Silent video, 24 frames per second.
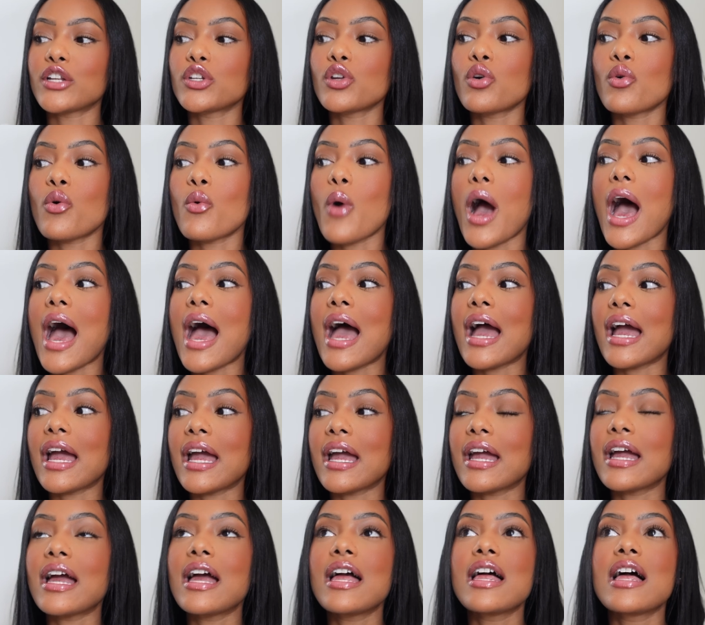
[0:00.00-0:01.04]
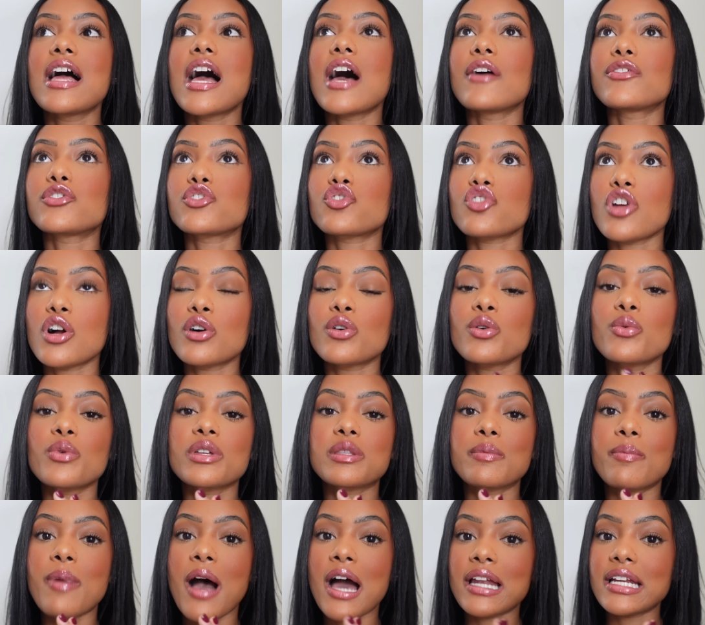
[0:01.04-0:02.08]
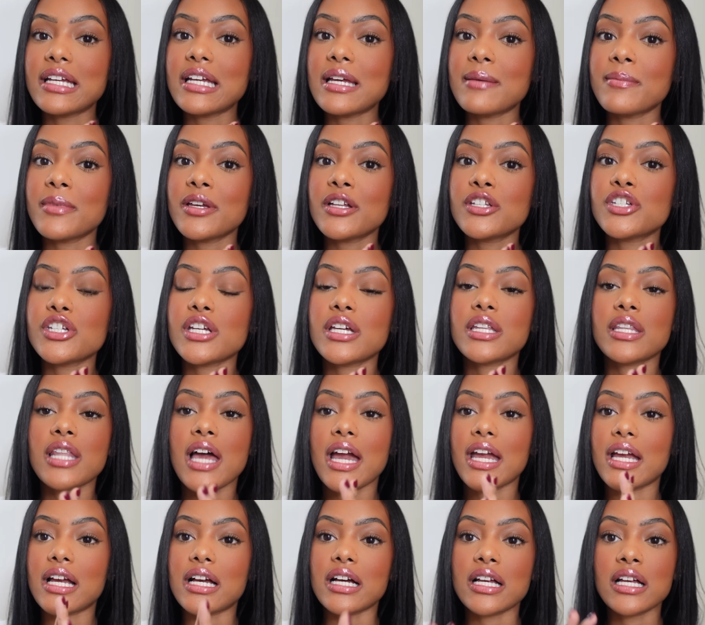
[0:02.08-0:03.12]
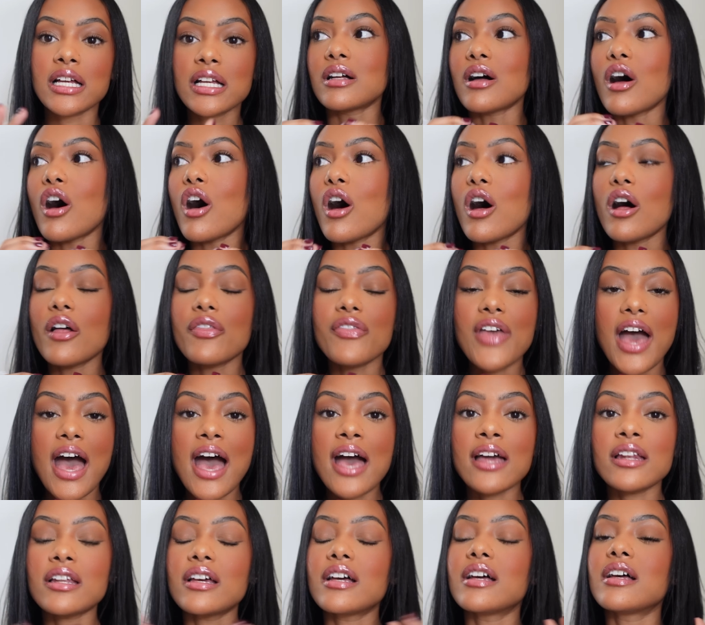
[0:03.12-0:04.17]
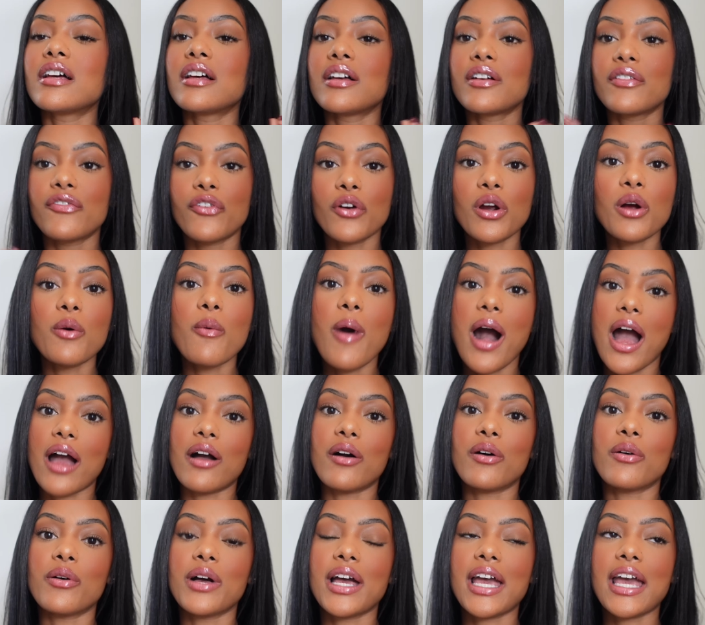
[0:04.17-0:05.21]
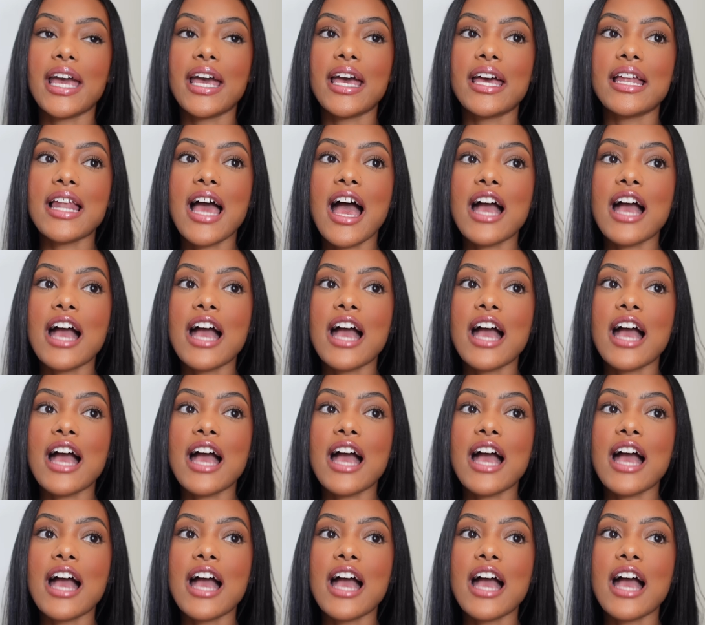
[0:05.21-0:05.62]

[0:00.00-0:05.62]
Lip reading: No, I have struggled with body image and like all that for a while. And